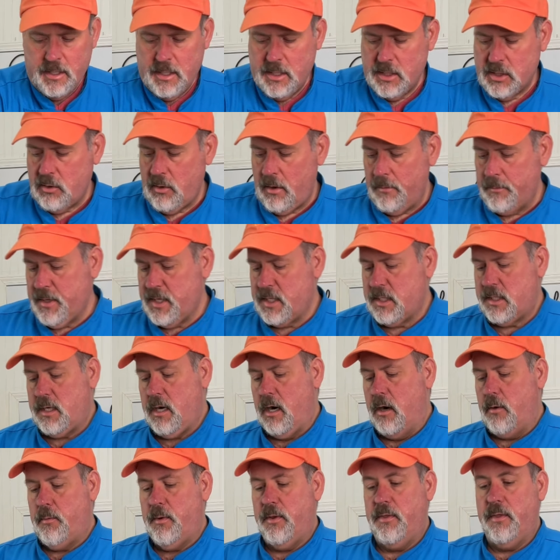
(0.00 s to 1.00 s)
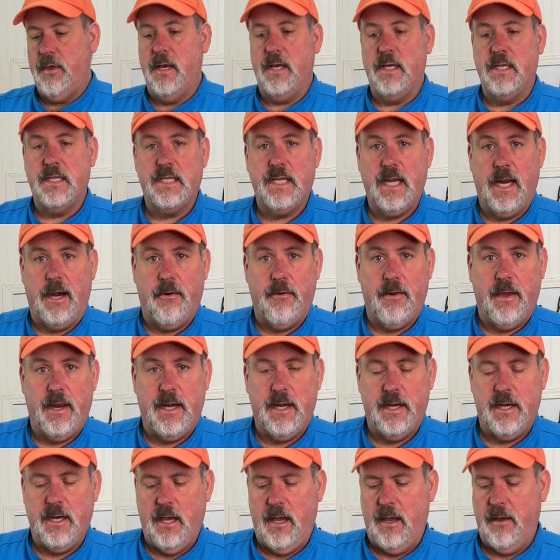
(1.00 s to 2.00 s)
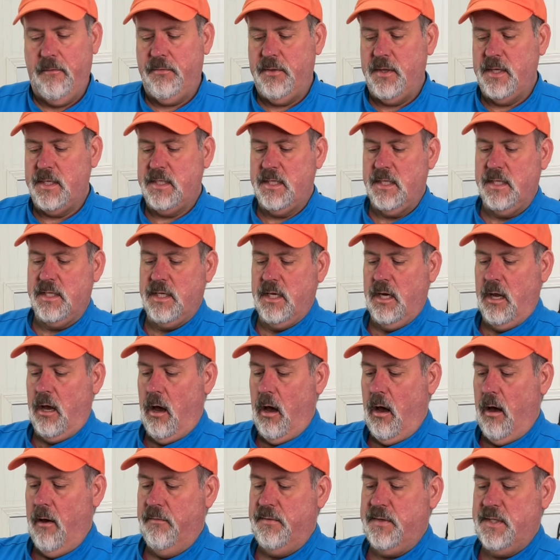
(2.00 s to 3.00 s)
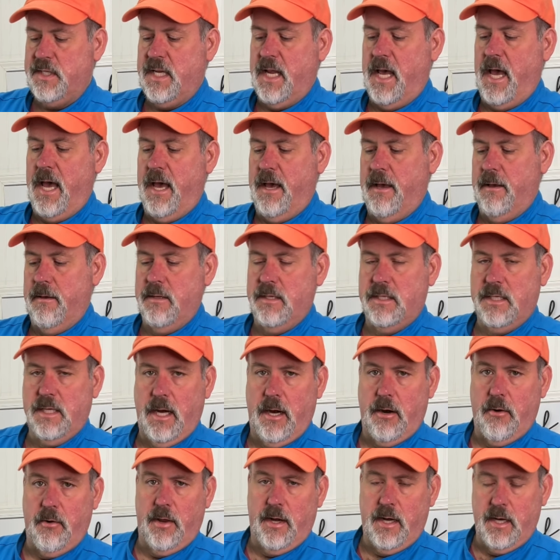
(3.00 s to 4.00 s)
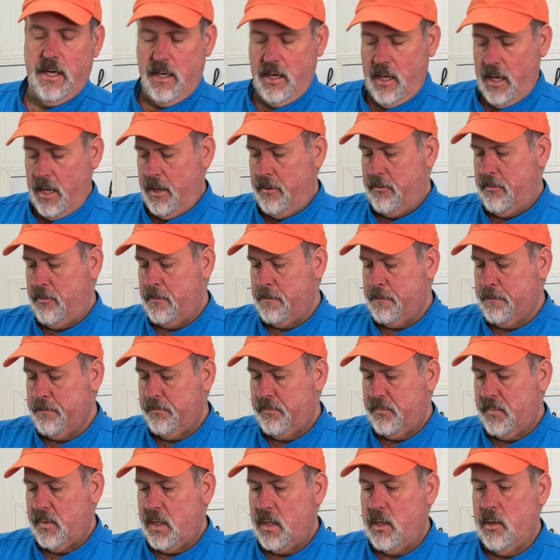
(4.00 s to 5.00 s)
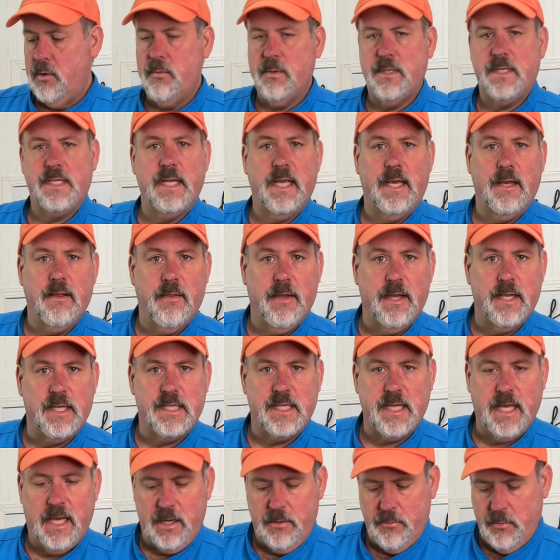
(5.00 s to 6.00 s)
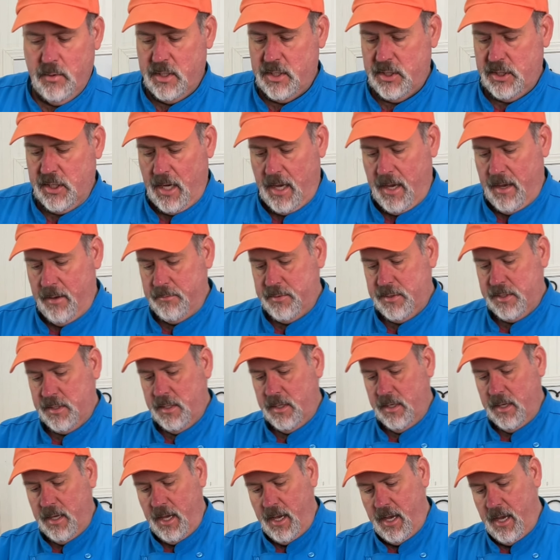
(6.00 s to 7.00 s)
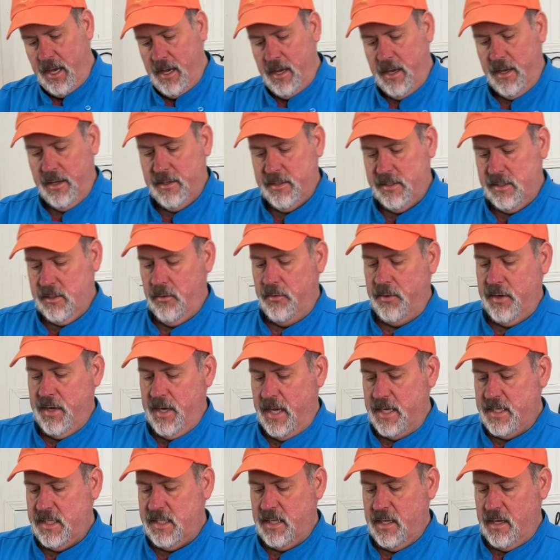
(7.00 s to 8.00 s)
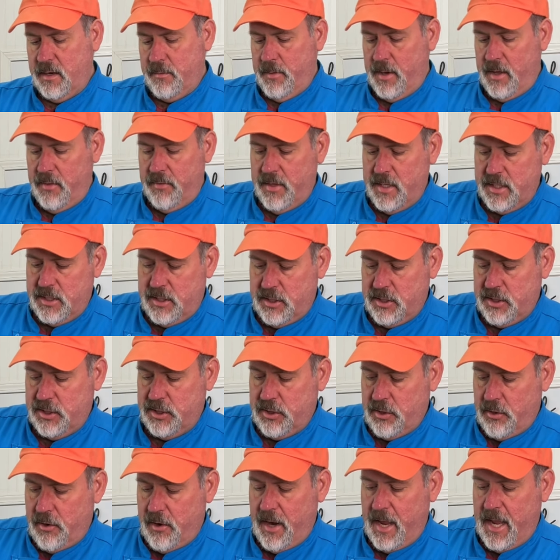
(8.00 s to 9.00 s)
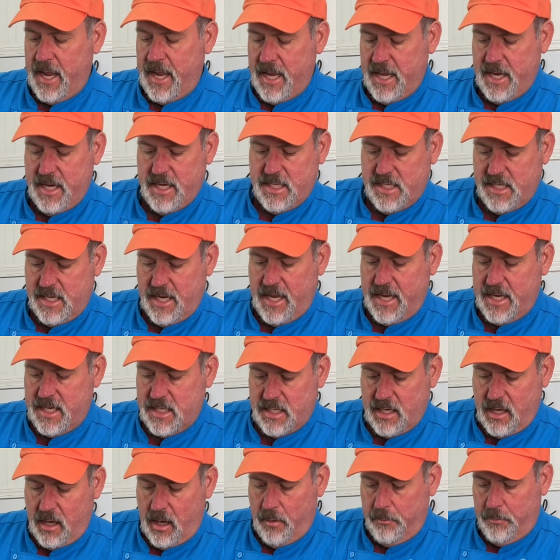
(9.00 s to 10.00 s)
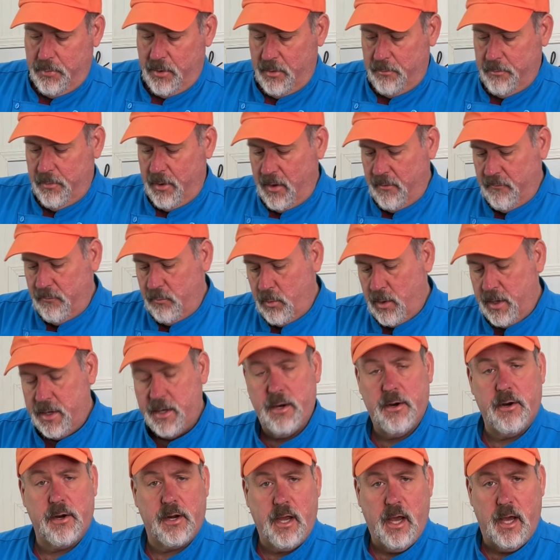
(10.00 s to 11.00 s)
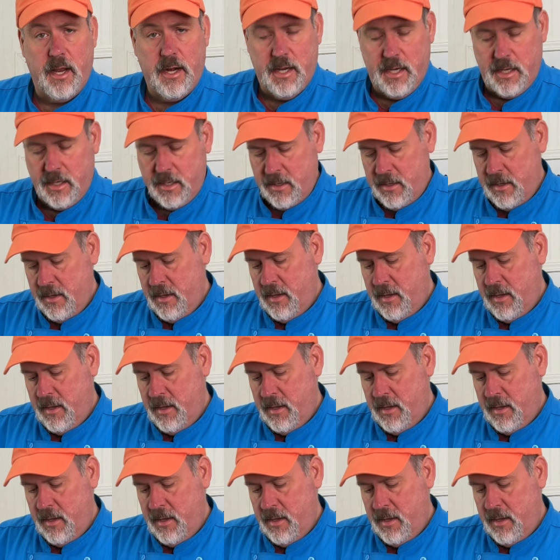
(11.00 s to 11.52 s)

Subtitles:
So I'm going to start with a serrated knife. This is an offset serrated knife. You would see it like sandwich shops. So the nice thing about this is your hand stays up above where you're cutting.